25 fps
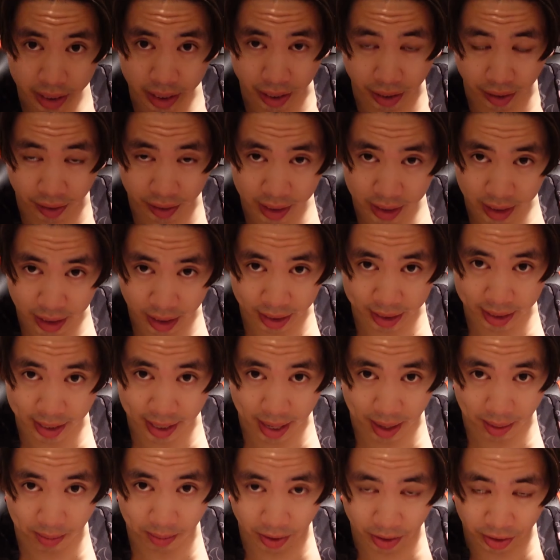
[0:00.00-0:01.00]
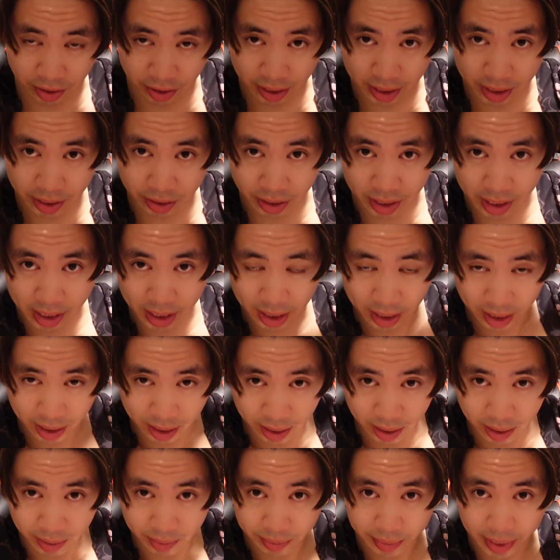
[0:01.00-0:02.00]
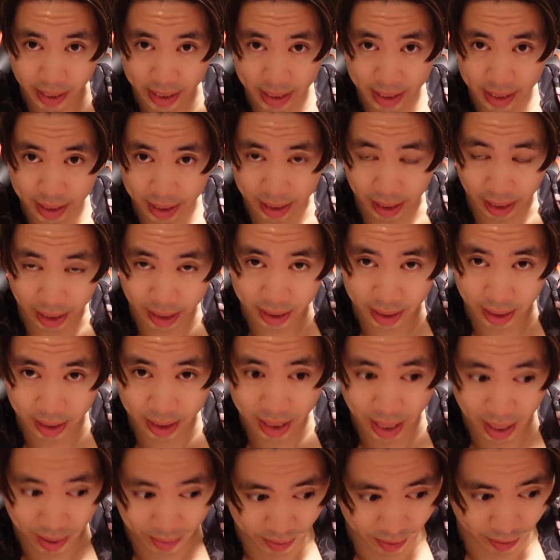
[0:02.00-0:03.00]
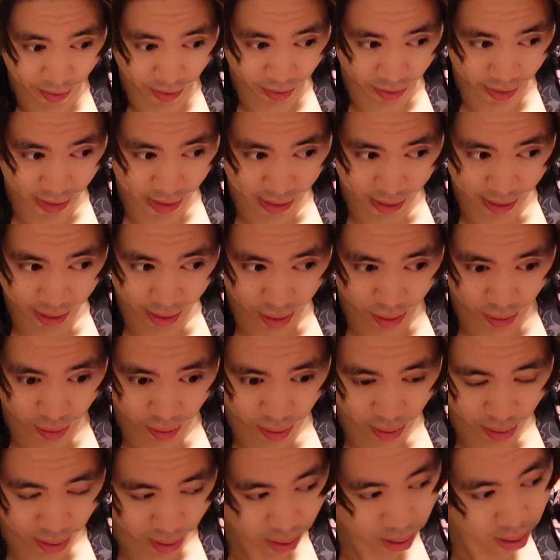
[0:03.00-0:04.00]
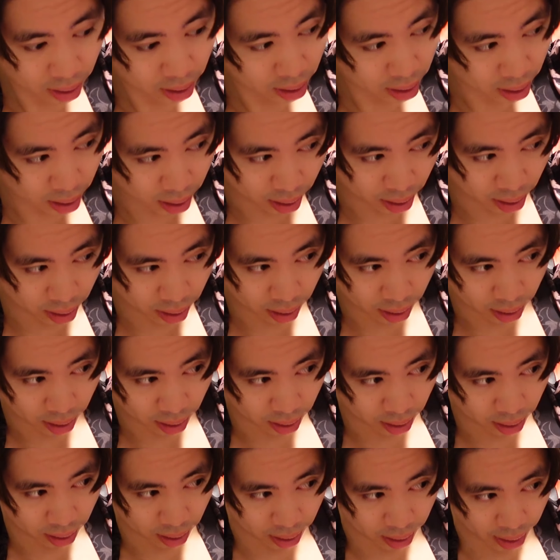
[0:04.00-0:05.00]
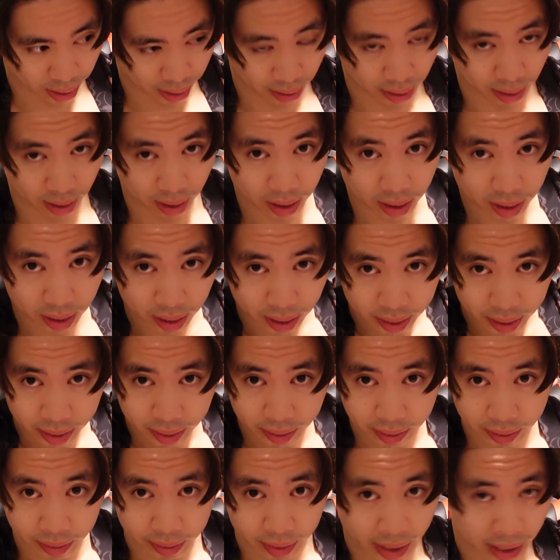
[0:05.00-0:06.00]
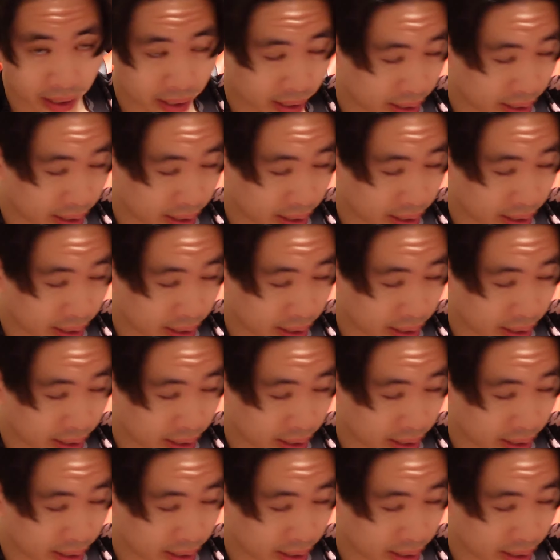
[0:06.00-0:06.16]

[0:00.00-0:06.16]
there's the top, which is just basically like the top of your skull, like right